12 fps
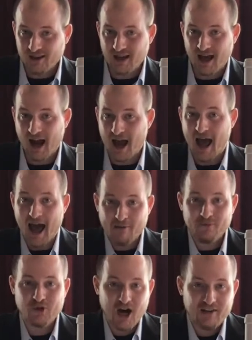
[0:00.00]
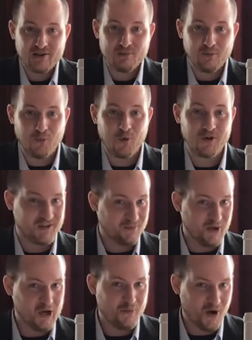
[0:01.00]
and I have tried this before, is a
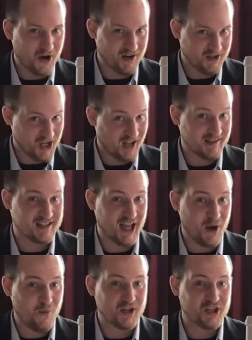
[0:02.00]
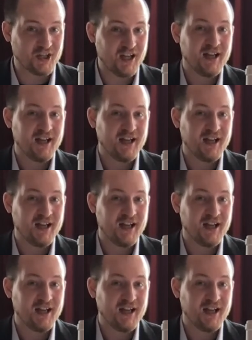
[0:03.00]
peanut butter and jelly sandwich.